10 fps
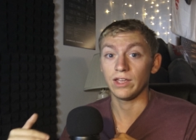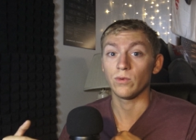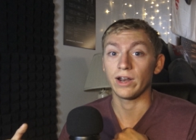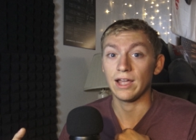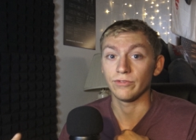they
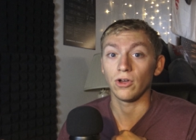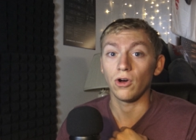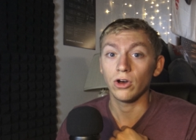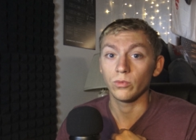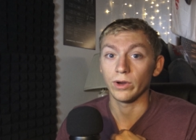want to have the
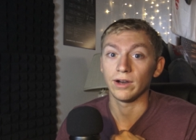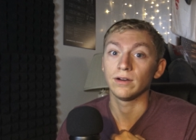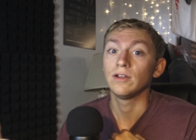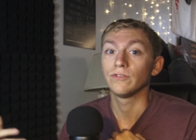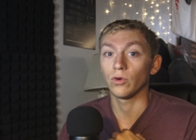
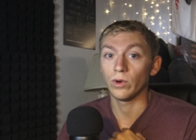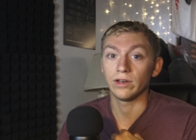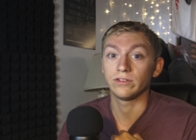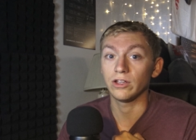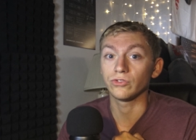hardware for when
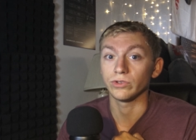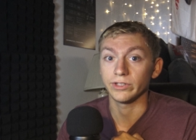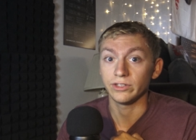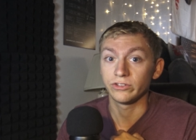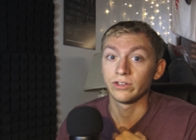it does
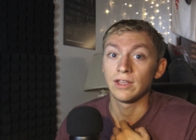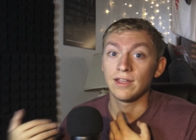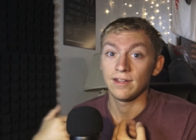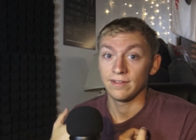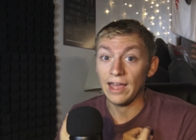release.
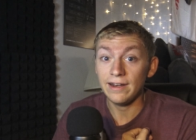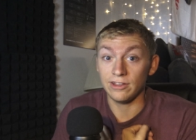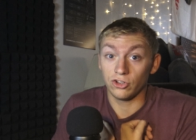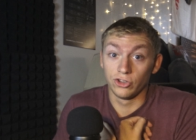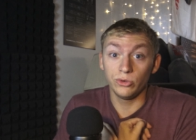That
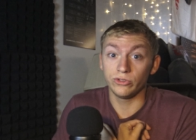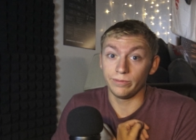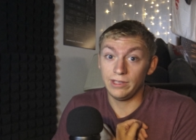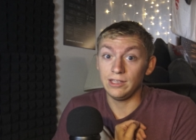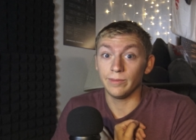includes
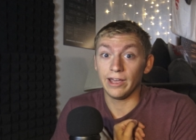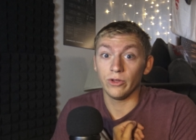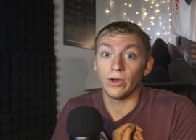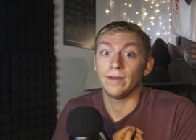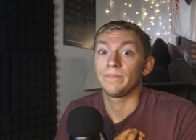me, by
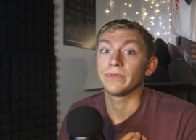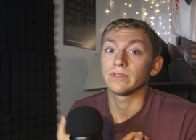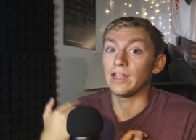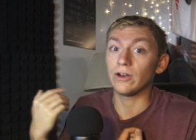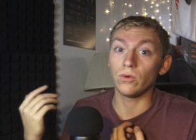the way
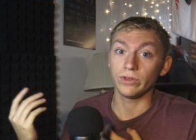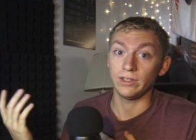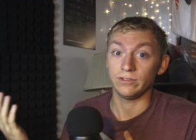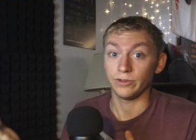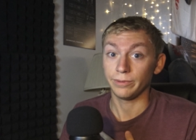not
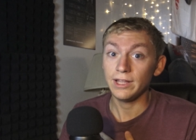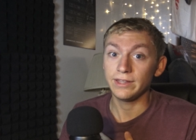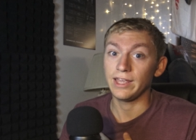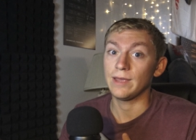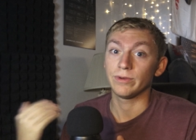only to play
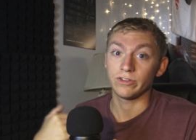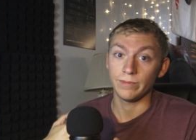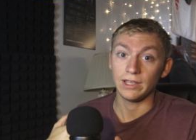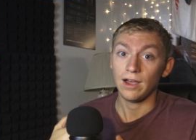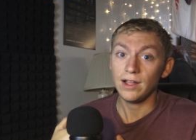the game, but to
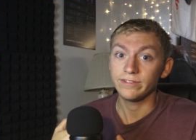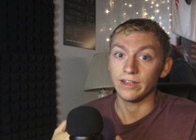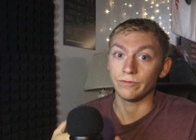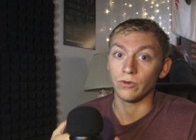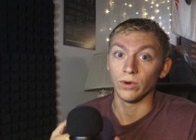make
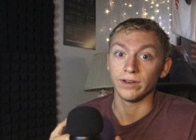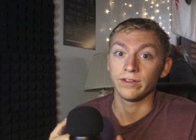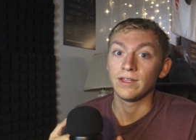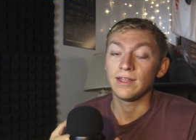content for it.